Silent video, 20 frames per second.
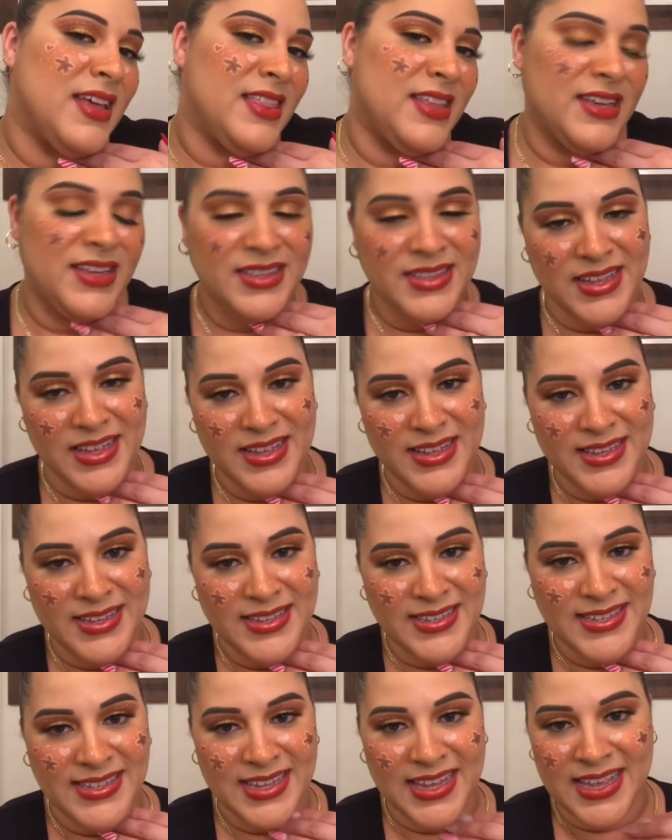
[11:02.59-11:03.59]
I think it
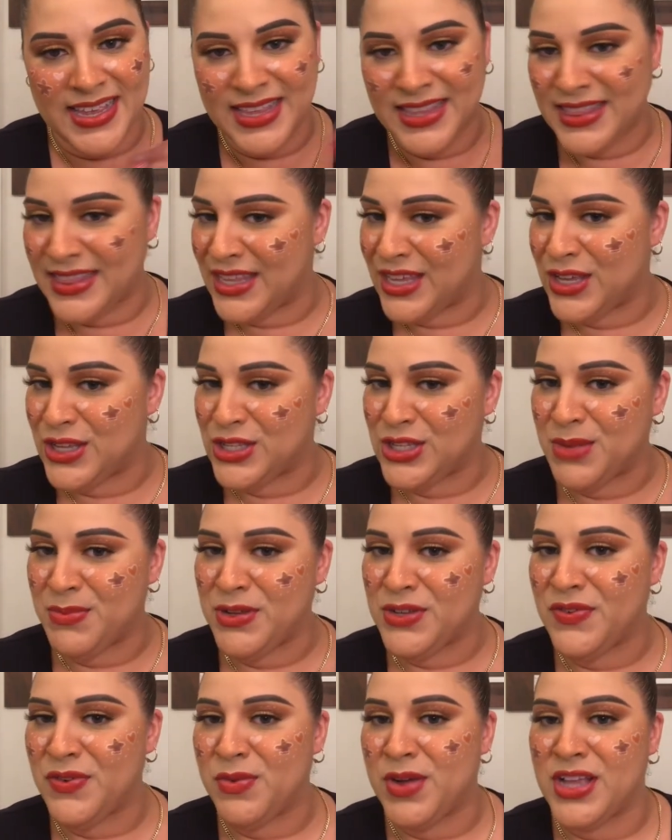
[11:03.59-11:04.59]
does. Thank you
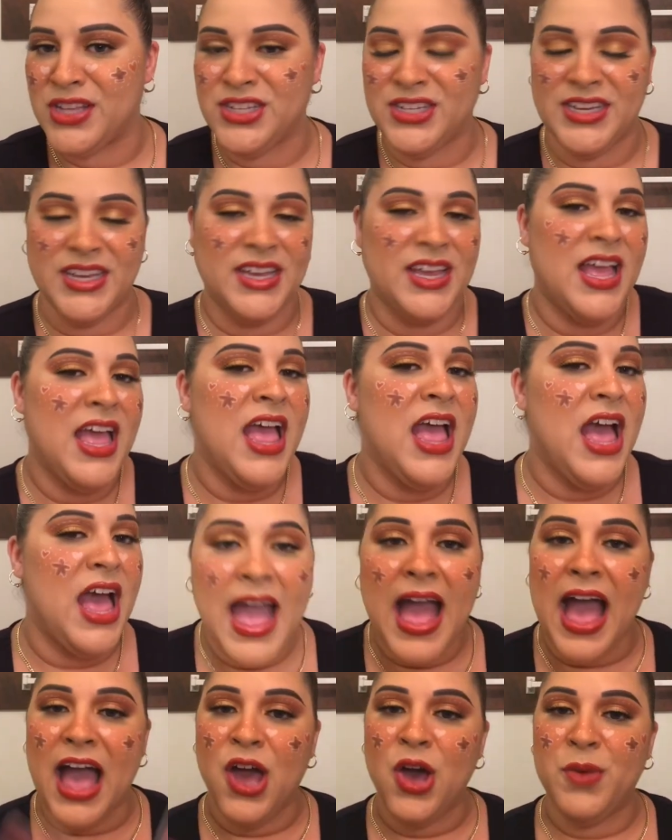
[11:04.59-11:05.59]
so much for watching.
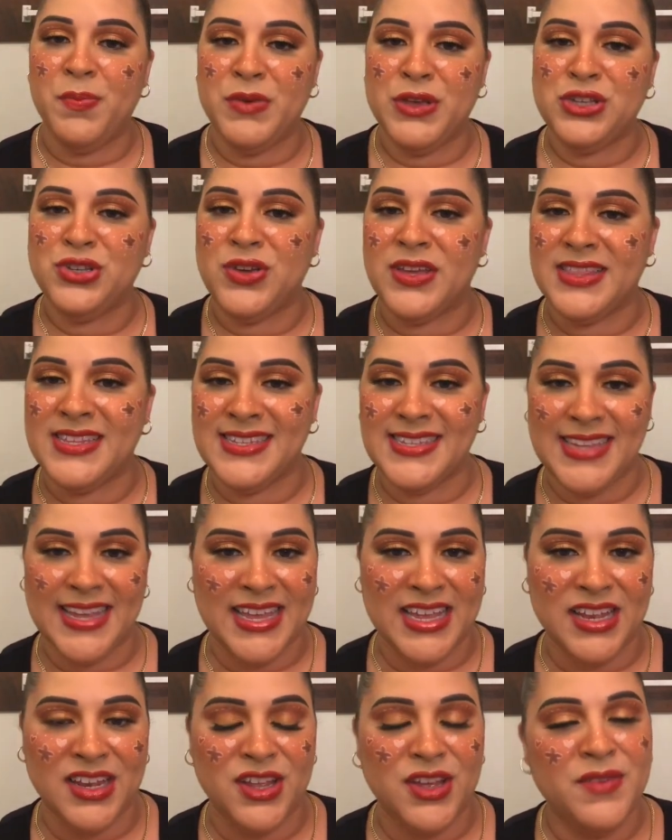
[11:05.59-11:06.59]
I hope you enjoyed this
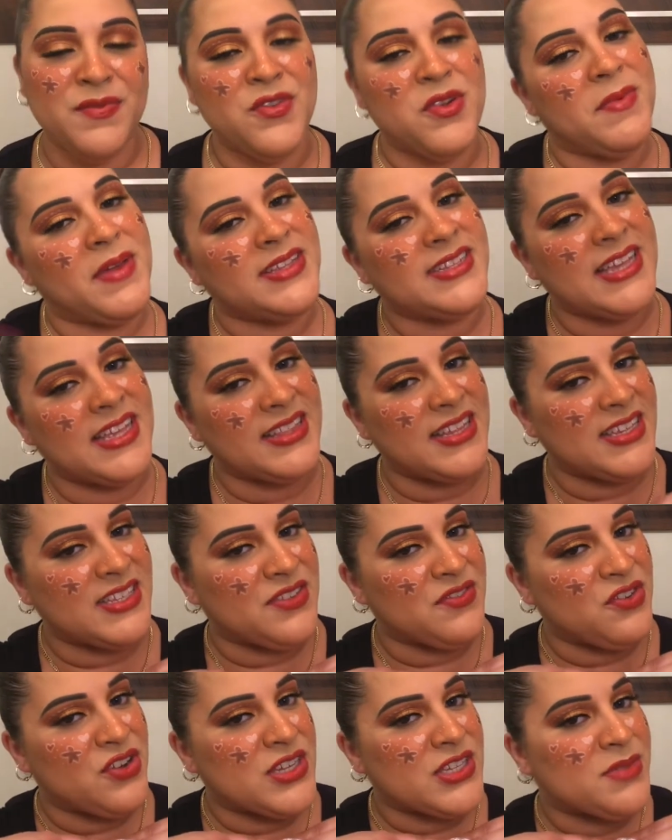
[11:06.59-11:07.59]
second look for my 10
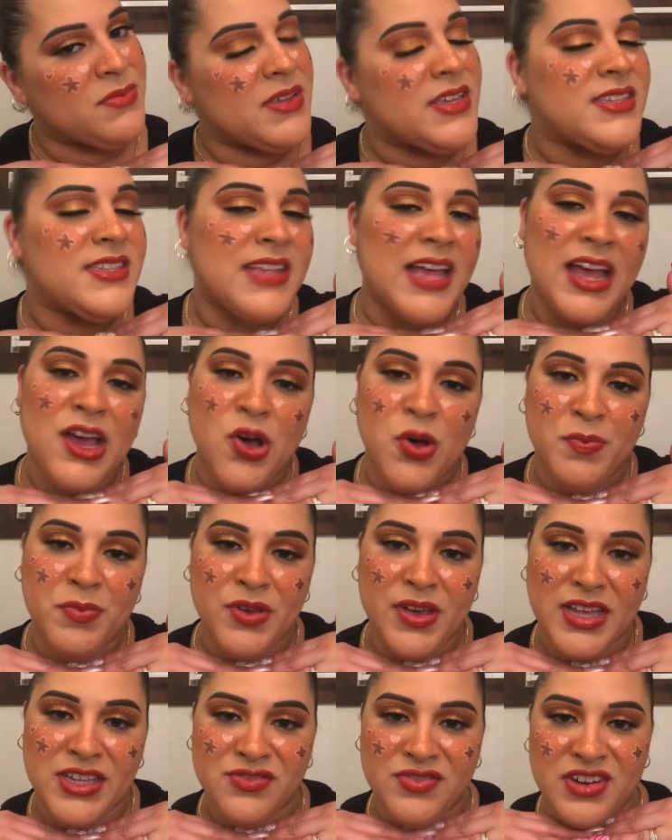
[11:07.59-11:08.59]
days of Christmas. I
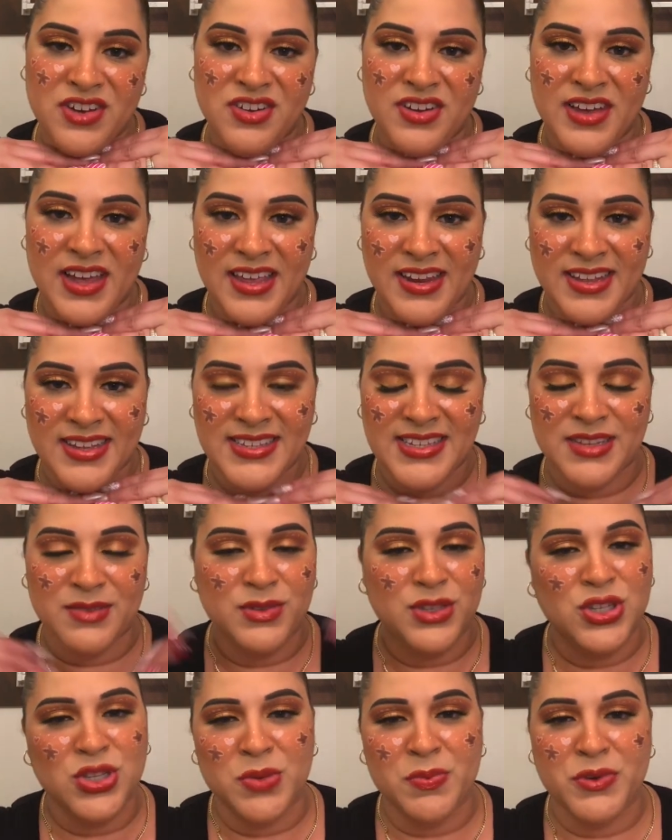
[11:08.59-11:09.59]
hope you guys recreate it.
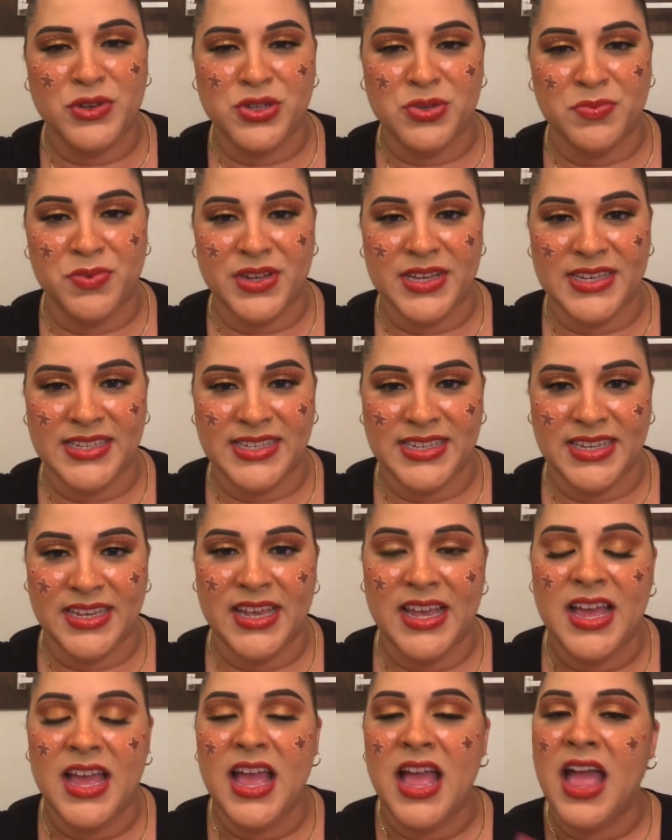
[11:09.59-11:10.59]
It was super, super
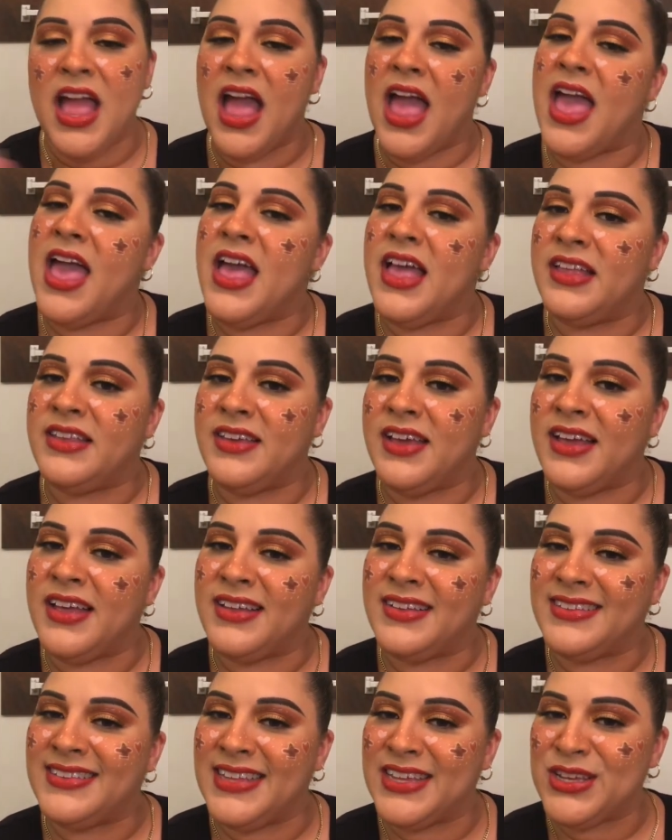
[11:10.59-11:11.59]
easy. And yeah,
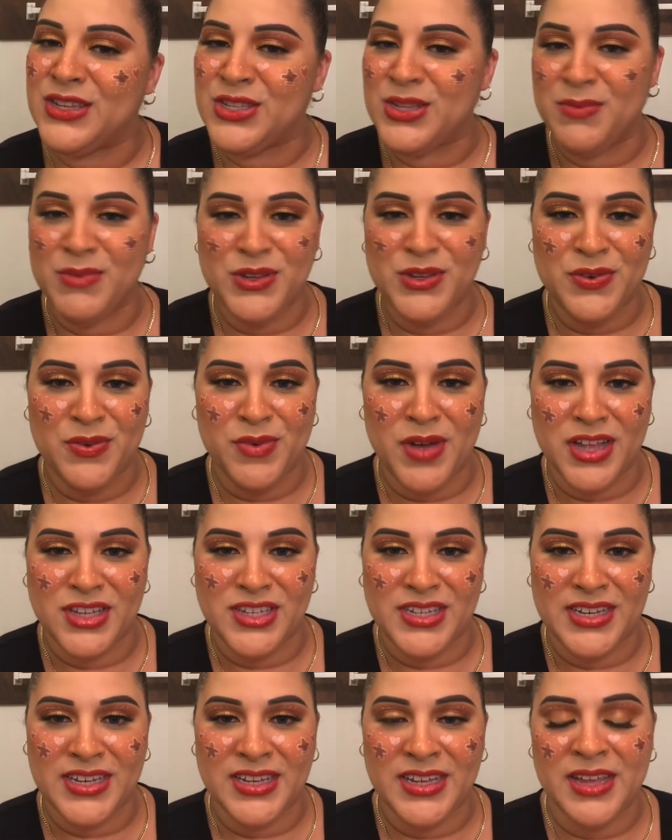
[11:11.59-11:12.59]
thank you so much for
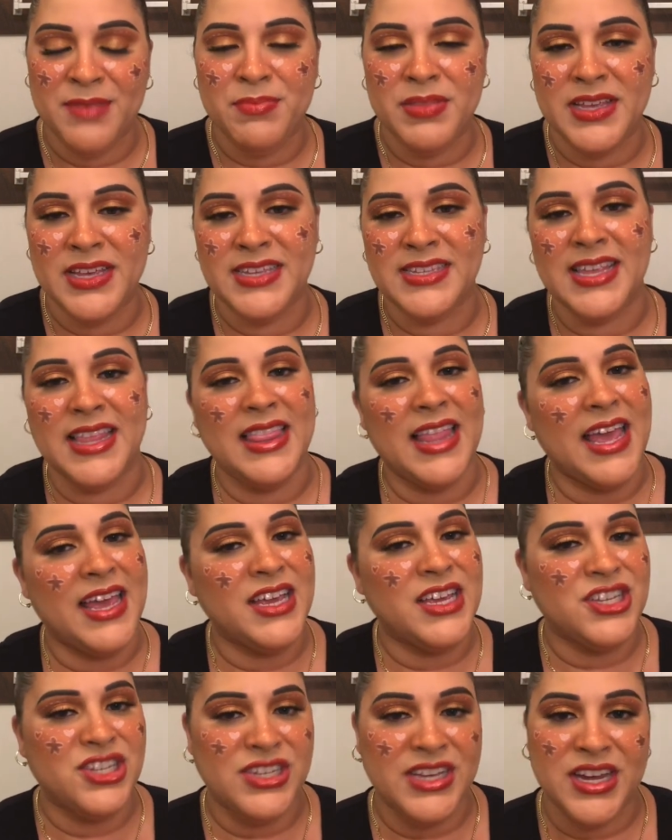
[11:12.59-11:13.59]
watching. Please
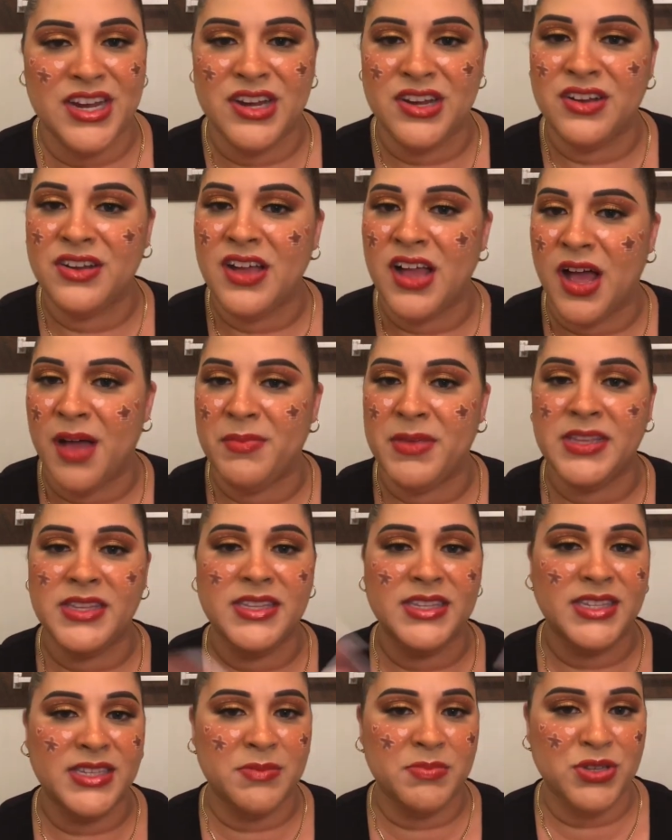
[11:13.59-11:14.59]
like, share,
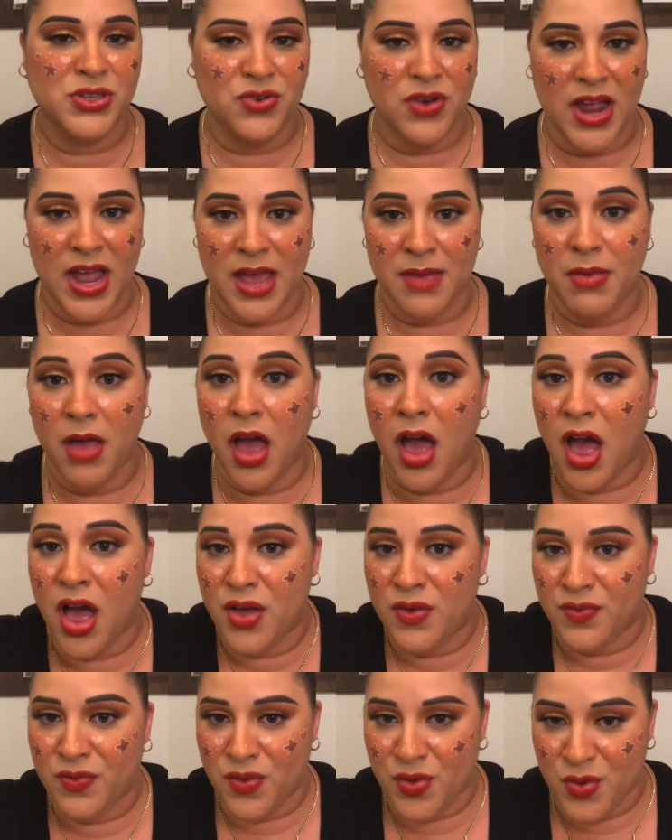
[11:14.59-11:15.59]
comment, subscribe,
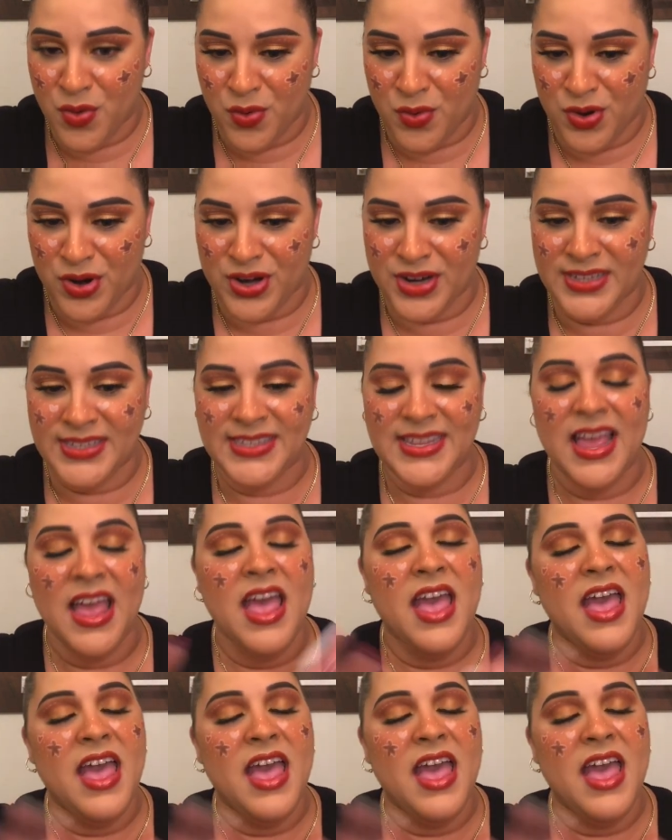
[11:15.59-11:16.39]
of course.